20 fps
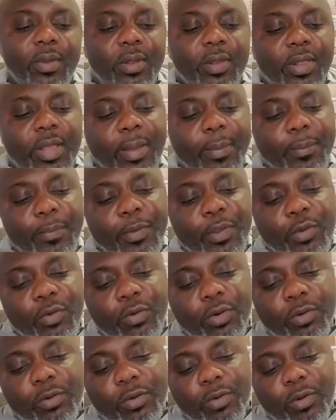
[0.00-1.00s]
that
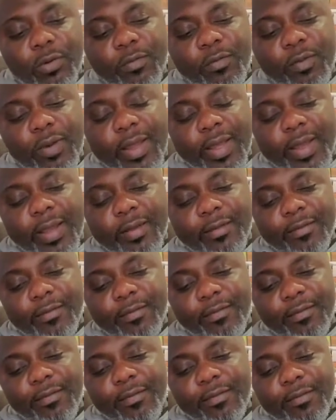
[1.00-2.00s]
period of
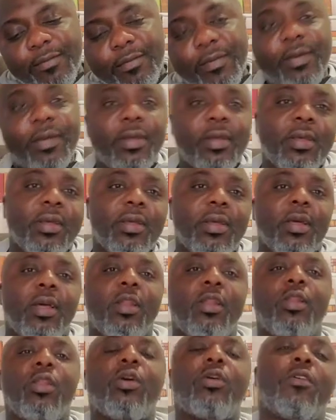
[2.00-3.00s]
life, a
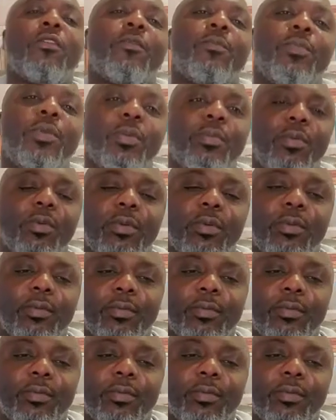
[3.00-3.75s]
lot of people